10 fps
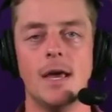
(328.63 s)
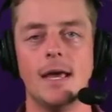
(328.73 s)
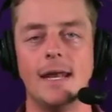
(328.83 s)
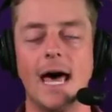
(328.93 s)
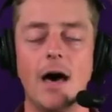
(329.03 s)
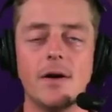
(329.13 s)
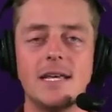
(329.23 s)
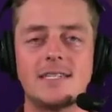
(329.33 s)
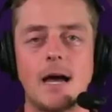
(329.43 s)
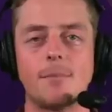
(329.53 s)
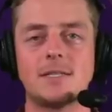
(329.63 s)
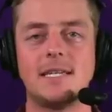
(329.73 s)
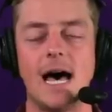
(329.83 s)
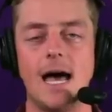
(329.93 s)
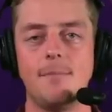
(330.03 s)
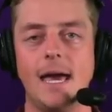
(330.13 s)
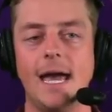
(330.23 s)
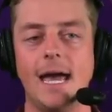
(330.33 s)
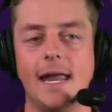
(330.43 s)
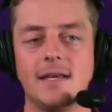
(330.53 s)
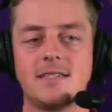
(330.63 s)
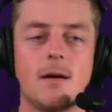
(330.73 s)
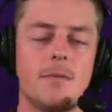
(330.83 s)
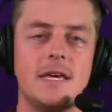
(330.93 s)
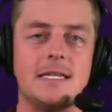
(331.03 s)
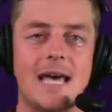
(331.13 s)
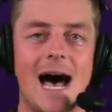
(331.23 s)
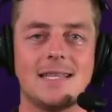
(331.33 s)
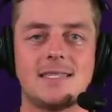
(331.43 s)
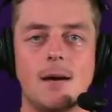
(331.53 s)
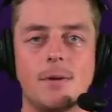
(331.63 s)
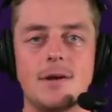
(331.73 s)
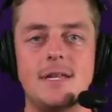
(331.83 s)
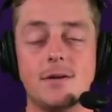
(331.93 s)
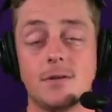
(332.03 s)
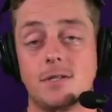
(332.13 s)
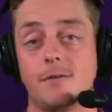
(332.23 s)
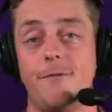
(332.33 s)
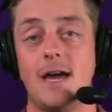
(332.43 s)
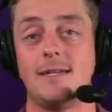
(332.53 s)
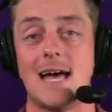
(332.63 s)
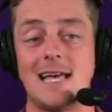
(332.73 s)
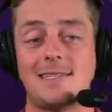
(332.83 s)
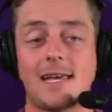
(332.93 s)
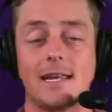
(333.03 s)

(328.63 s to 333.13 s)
Now it is summertime, and some of these hot summer deals are fantastic.